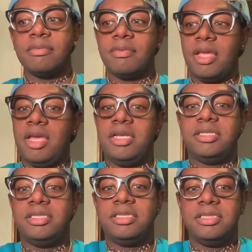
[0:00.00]

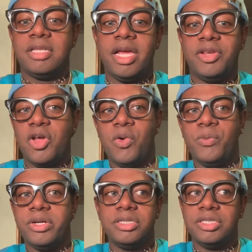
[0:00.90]
It's like no
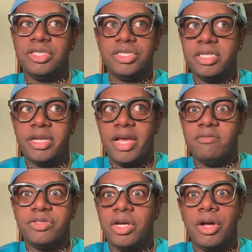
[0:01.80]
one should
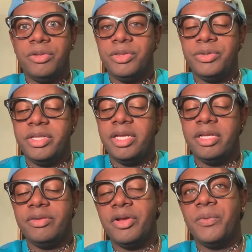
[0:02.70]
have to go through
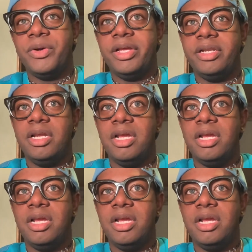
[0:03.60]
that. No one.